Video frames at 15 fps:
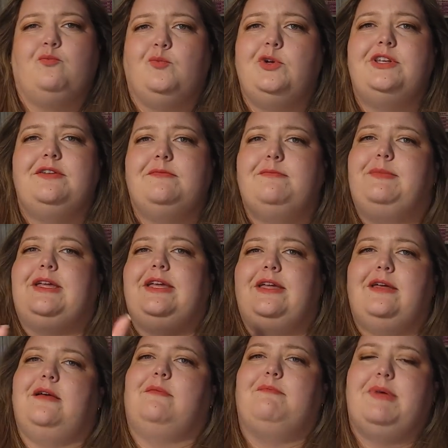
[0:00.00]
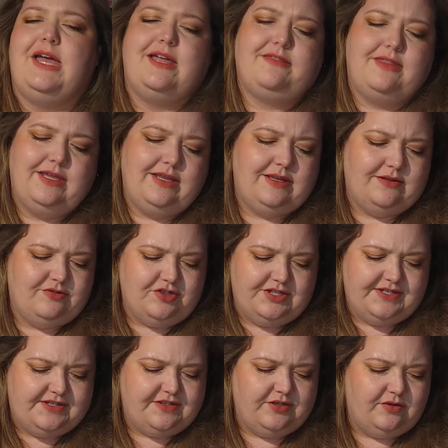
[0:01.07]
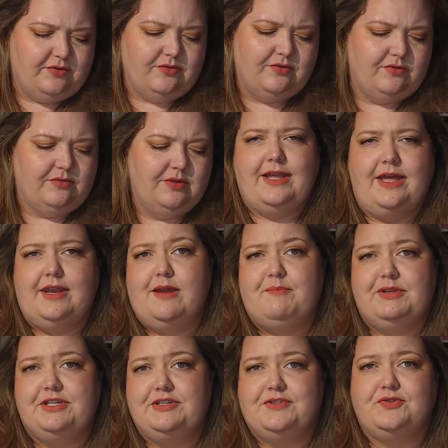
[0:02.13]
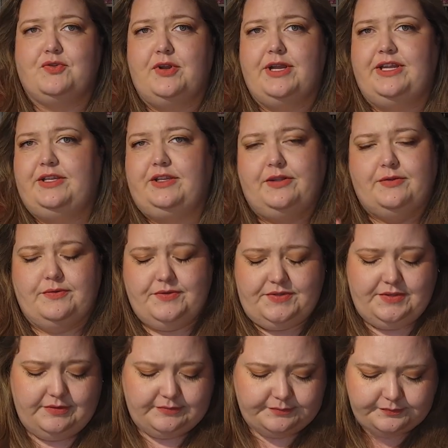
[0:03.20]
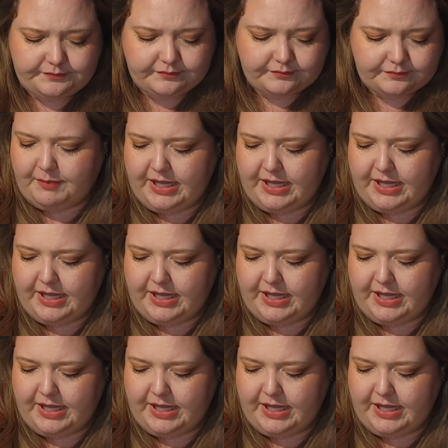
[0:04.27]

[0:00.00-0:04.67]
Wouldn't be a bad thing just to cut up and destroy and use.